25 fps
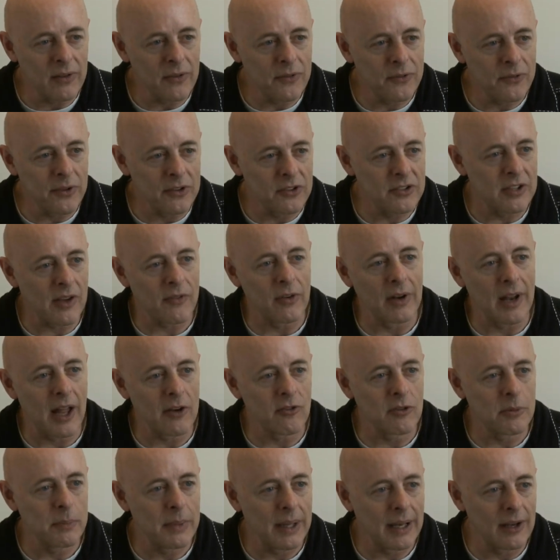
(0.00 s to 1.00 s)
for several
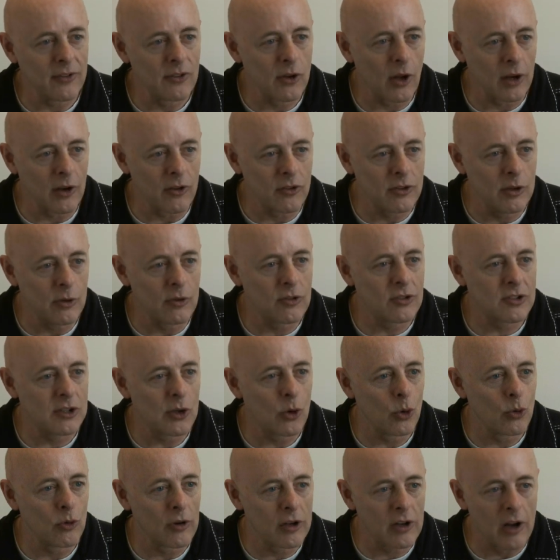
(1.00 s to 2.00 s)
$100 million, you'd
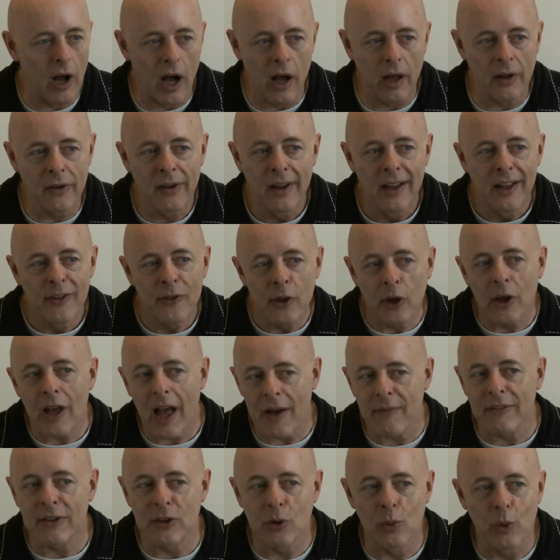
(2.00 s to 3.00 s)
still regard that you're
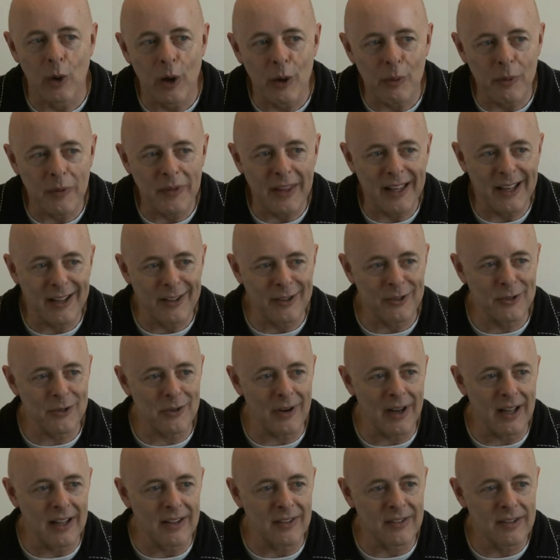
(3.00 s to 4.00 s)
having to work within
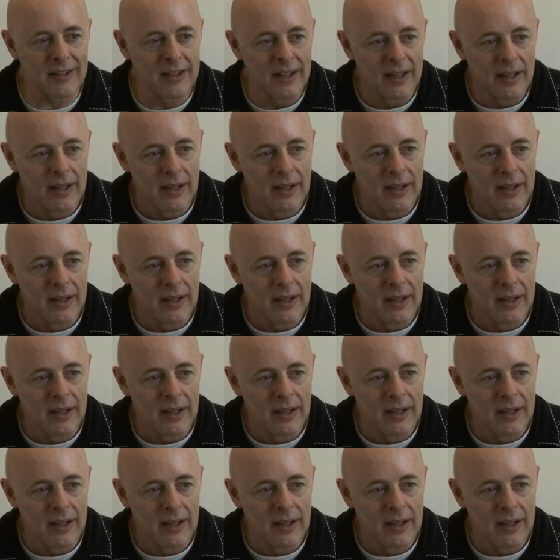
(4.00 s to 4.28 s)
constraints,